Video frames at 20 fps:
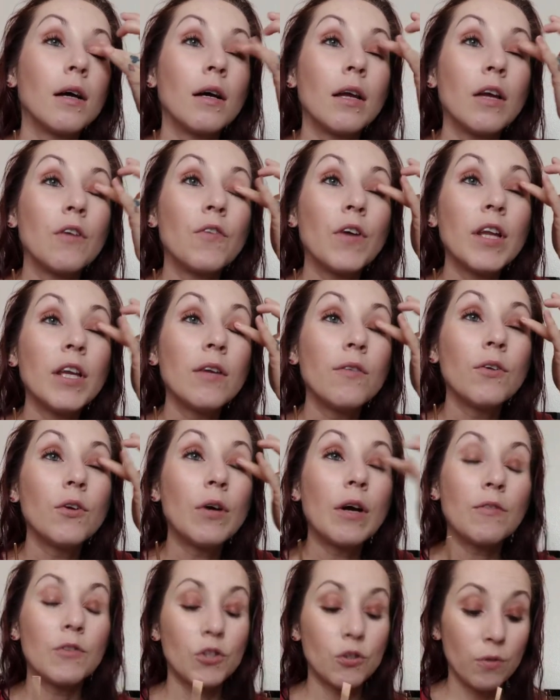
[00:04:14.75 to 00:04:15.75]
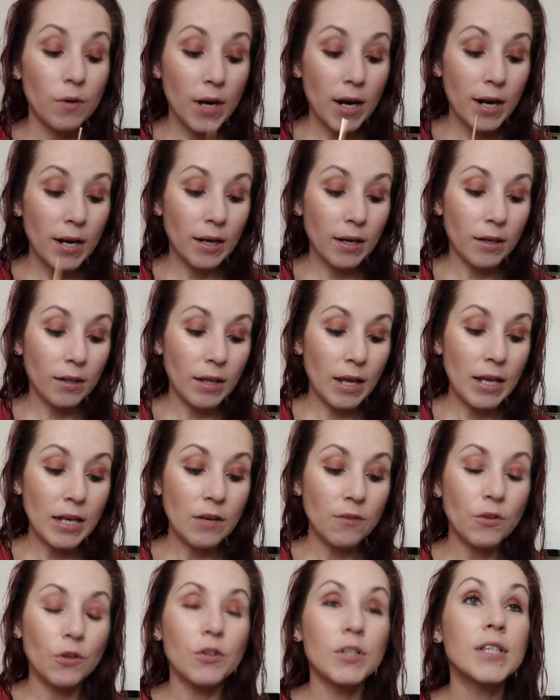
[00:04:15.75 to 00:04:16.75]
If any of you have tried any
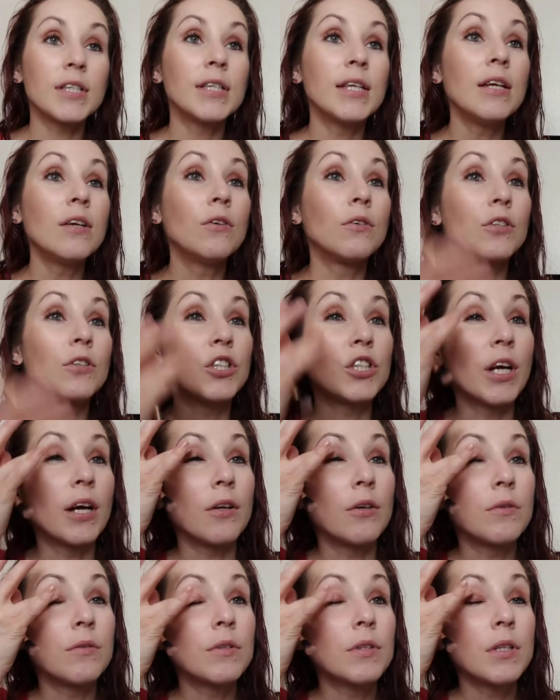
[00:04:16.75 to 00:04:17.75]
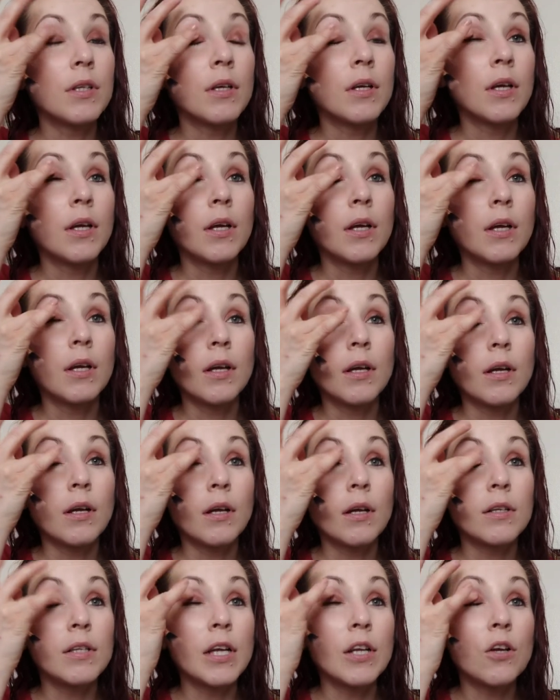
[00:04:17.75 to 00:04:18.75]
of their single shadows,
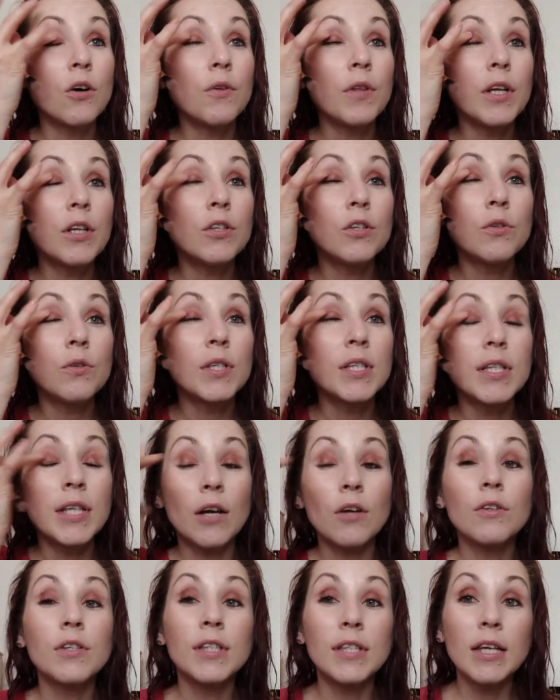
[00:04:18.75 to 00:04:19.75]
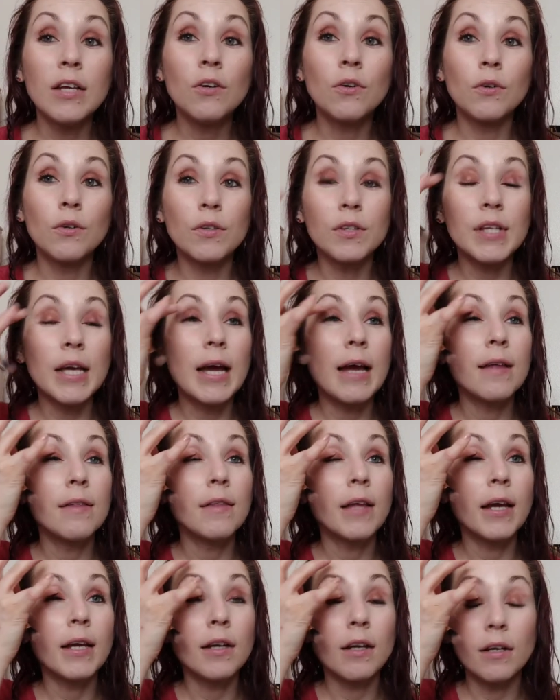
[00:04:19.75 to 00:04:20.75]
because I know they do sell singles and
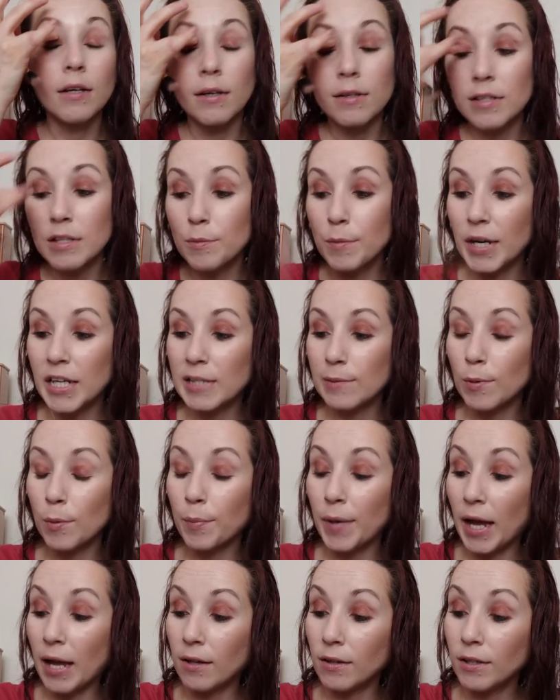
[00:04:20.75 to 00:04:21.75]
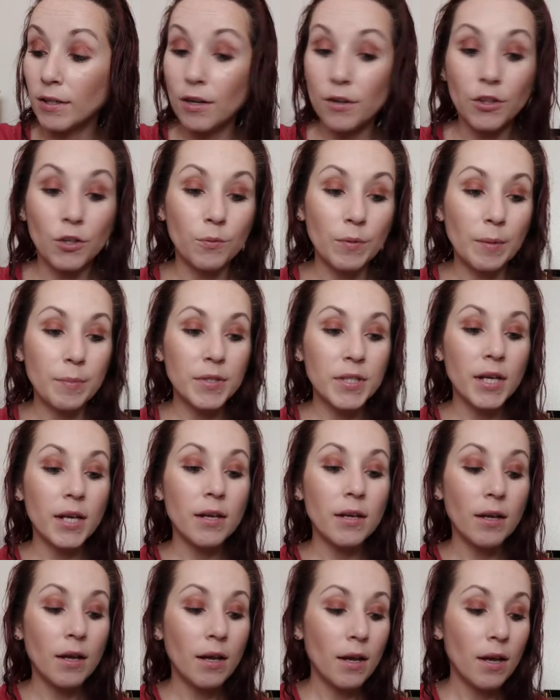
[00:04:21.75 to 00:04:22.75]
like a customizable palette on their
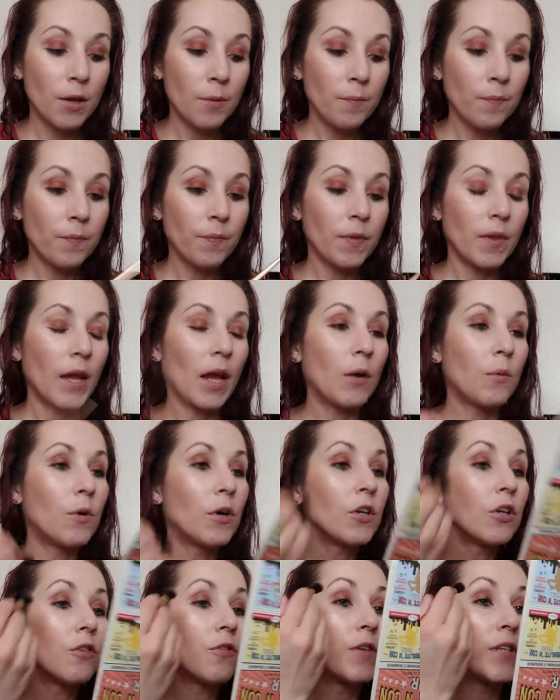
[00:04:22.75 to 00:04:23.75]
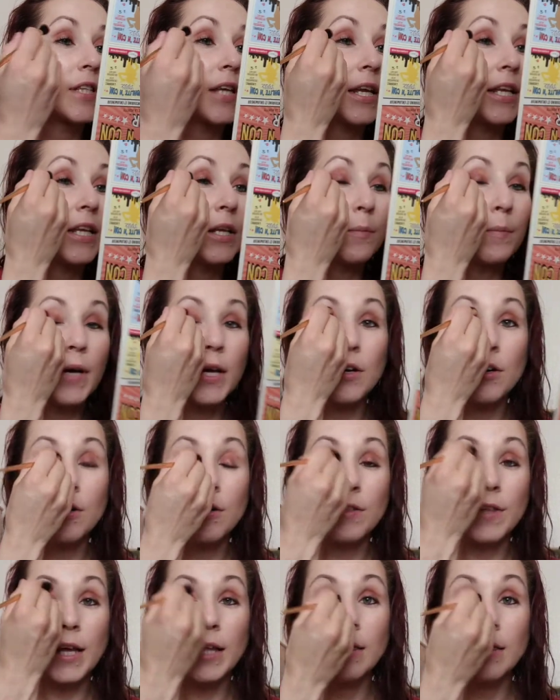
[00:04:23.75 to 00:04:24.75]
website, I wonder if it's any better
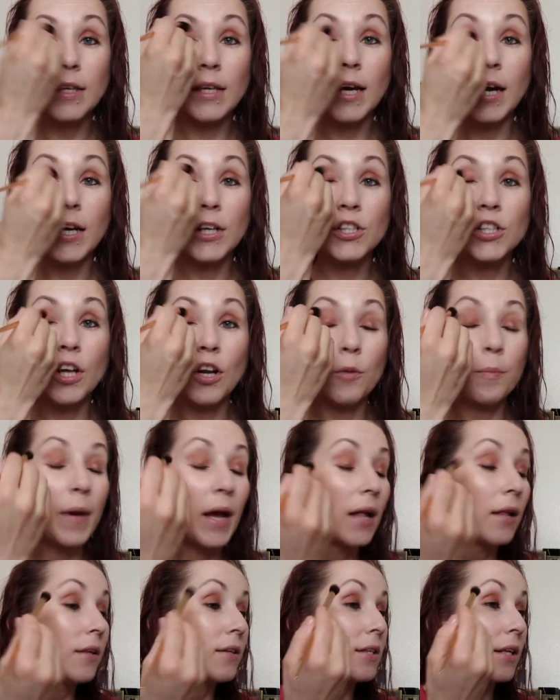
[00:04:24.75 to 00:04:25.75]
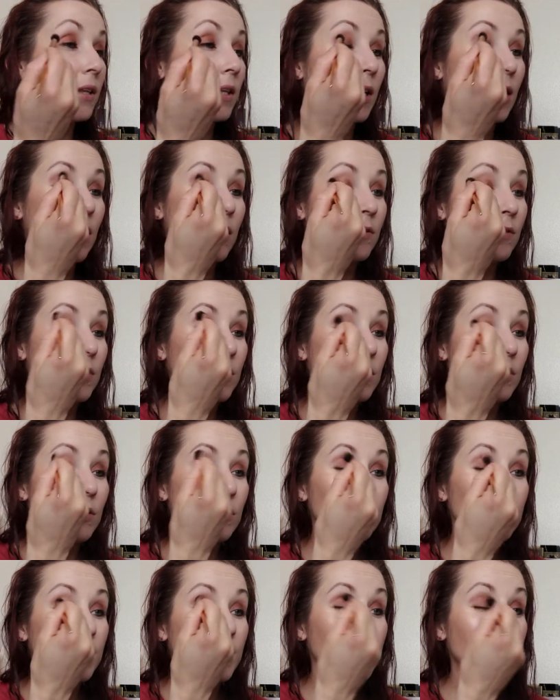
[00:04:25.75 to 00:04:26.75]
than the eyeshadow palettes that they have, because
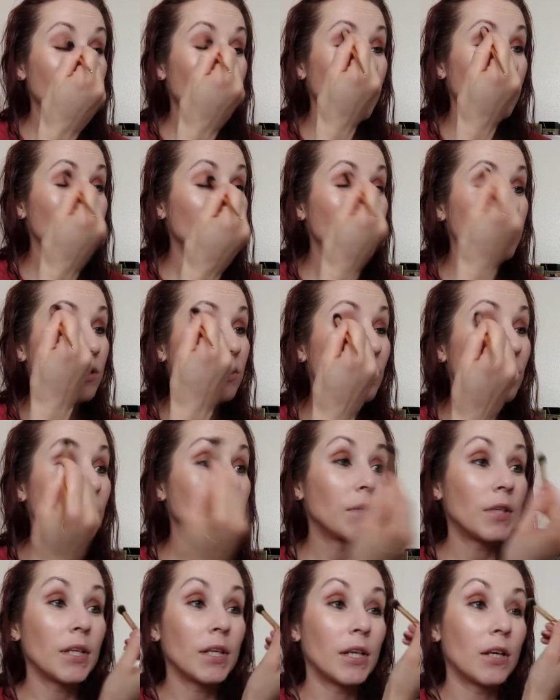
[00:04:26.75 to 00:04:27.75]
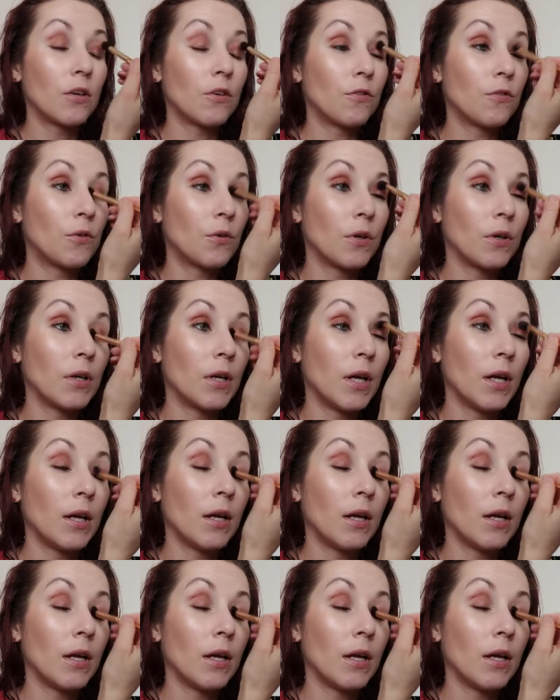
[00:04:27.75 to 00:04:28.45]
those ones I just don't really care for.